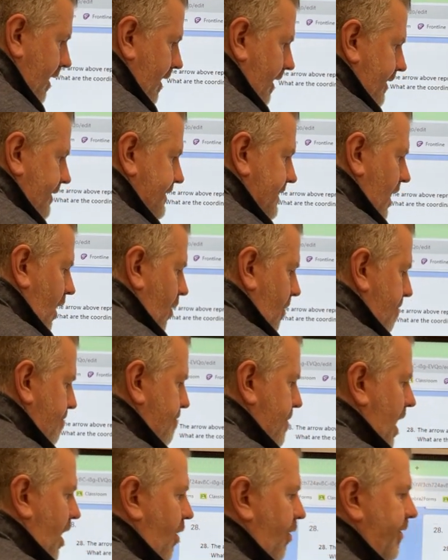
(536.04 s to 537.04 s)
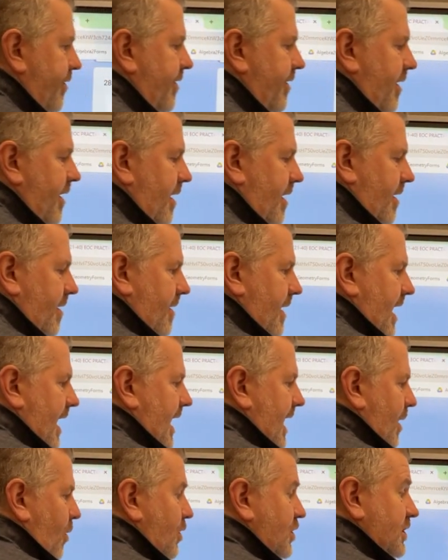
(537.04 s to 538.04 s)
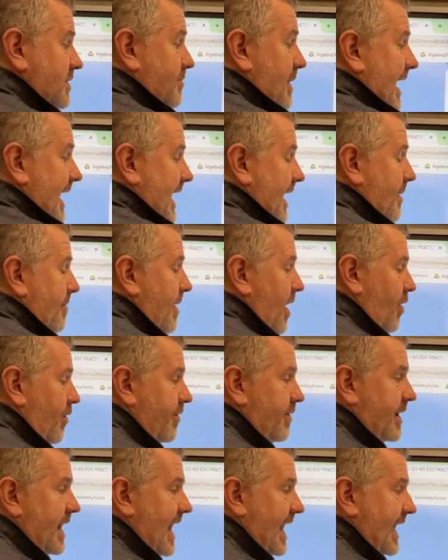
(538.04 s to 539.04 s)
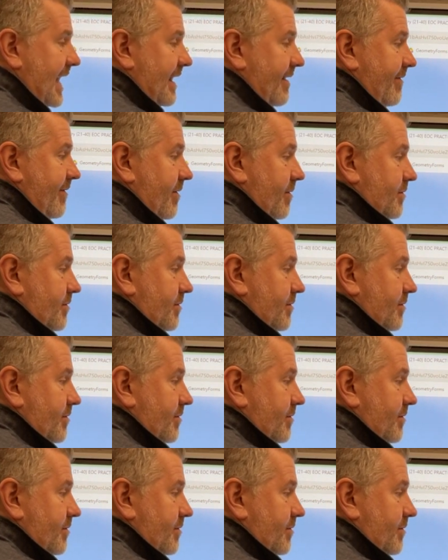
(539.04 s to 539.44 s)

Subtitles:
So both, we're just making them both negative.